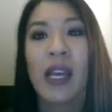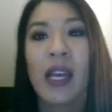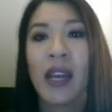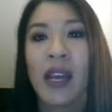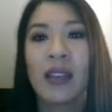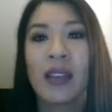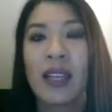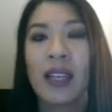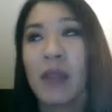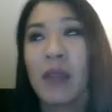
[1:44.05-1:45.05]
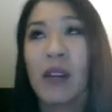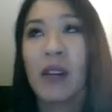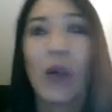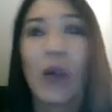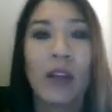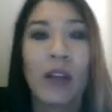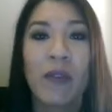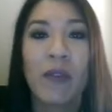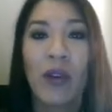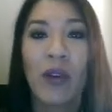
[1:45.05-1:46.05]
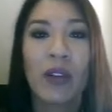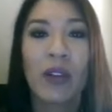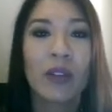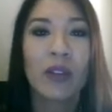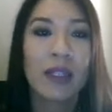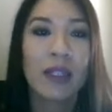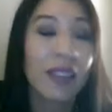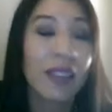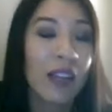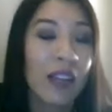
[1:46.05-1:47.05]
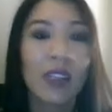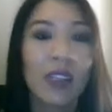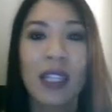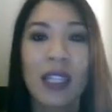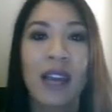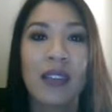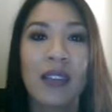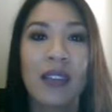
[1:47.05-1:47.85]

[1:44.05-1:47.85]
and it had been a while before since I had logged in last.